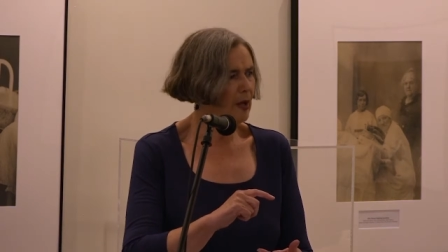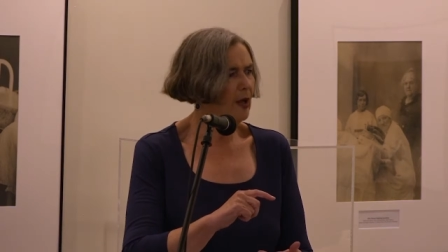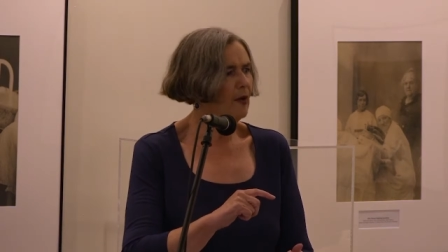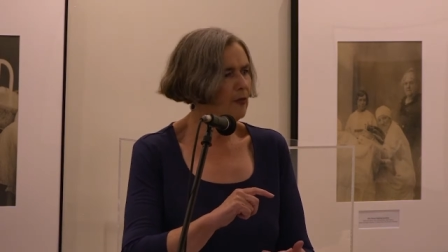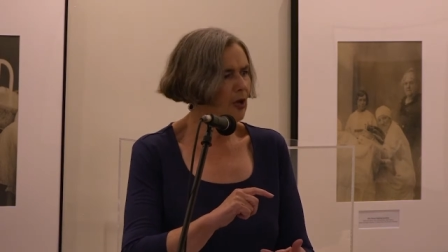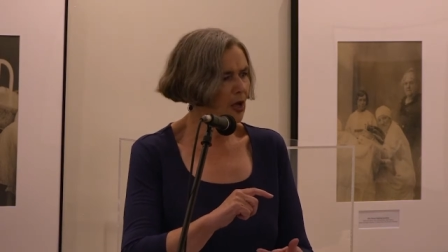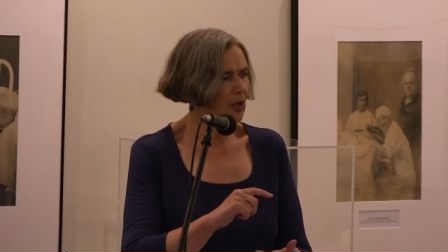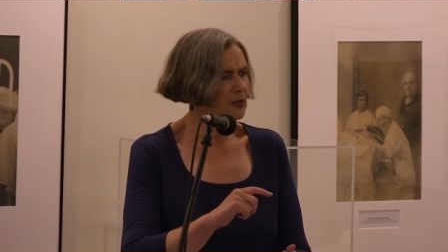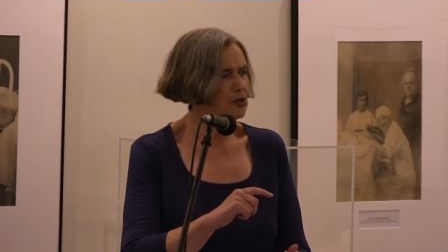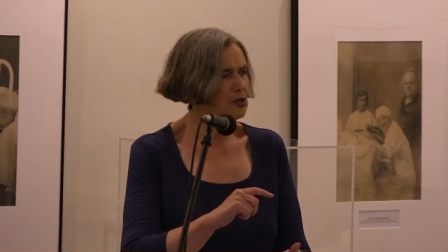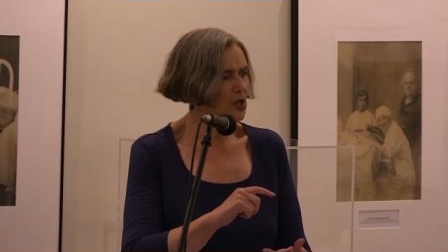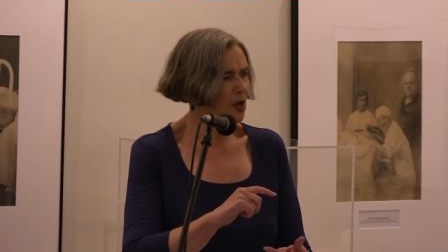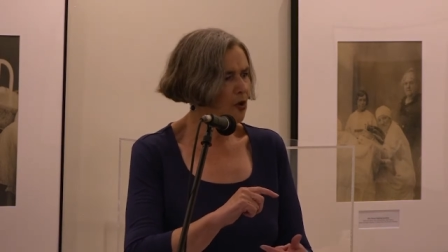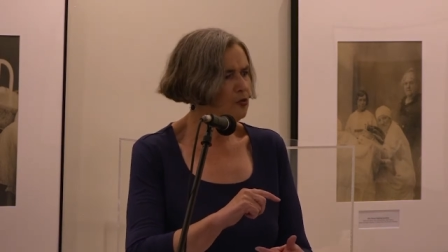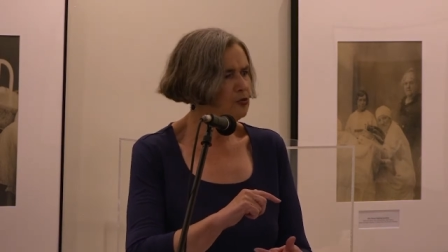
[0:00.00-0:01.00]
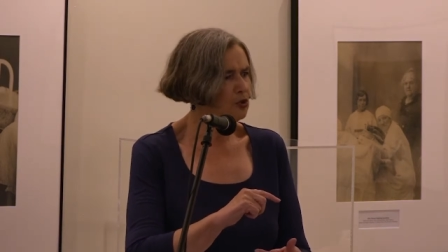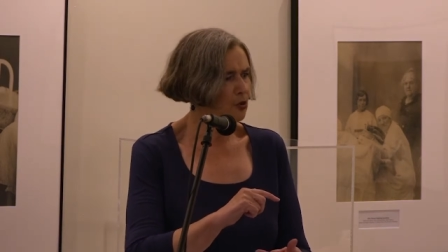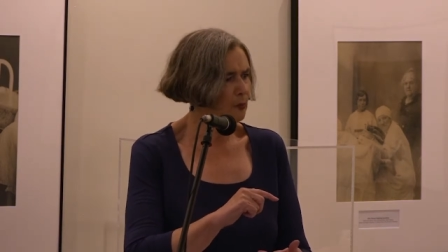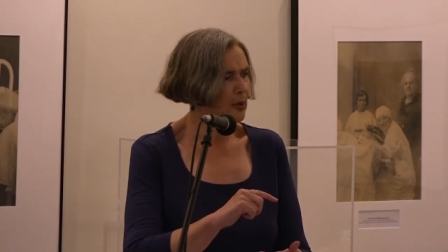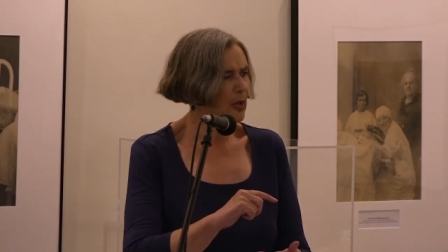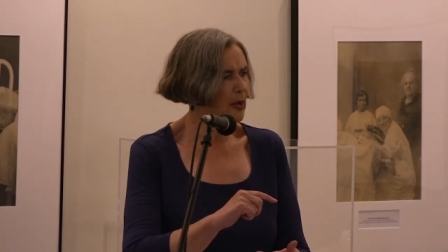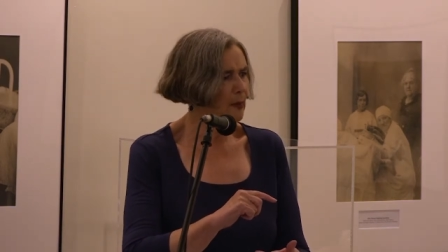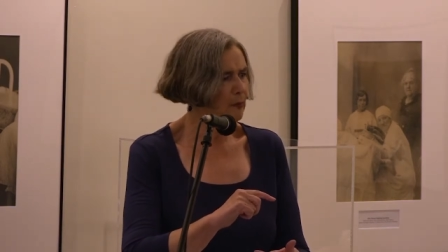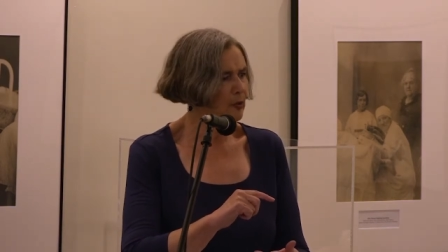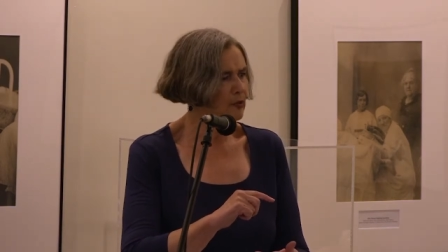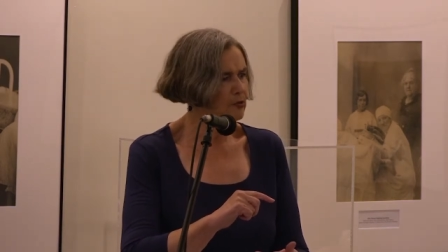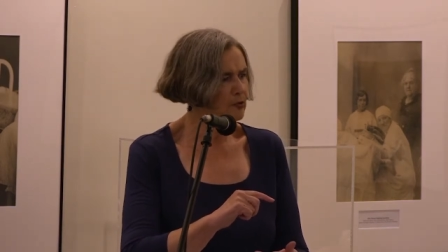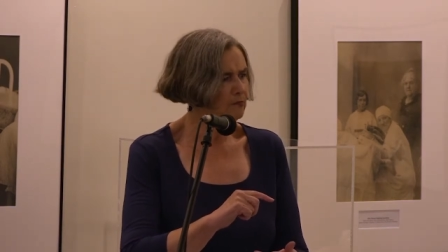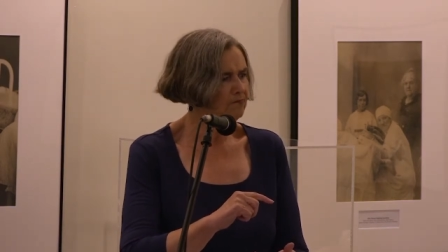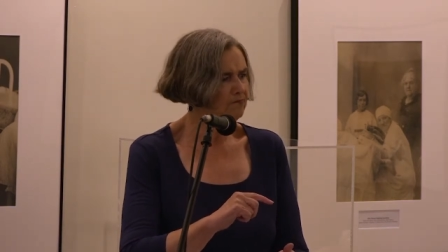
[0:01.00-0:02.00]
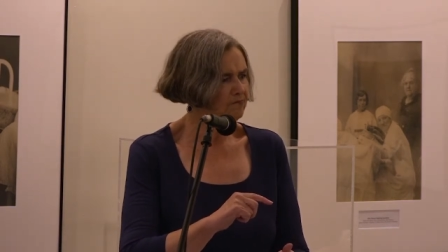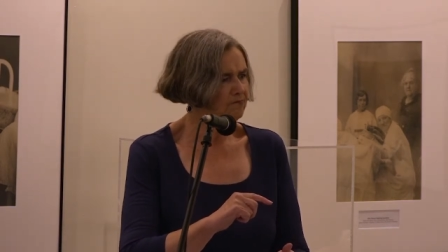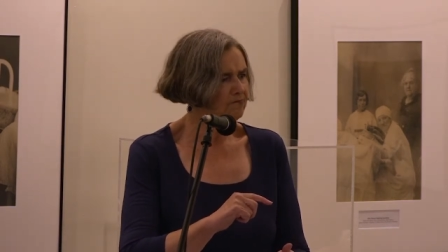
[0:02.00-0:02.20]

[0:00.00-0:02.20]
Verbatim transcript: of hot sauce or peppers.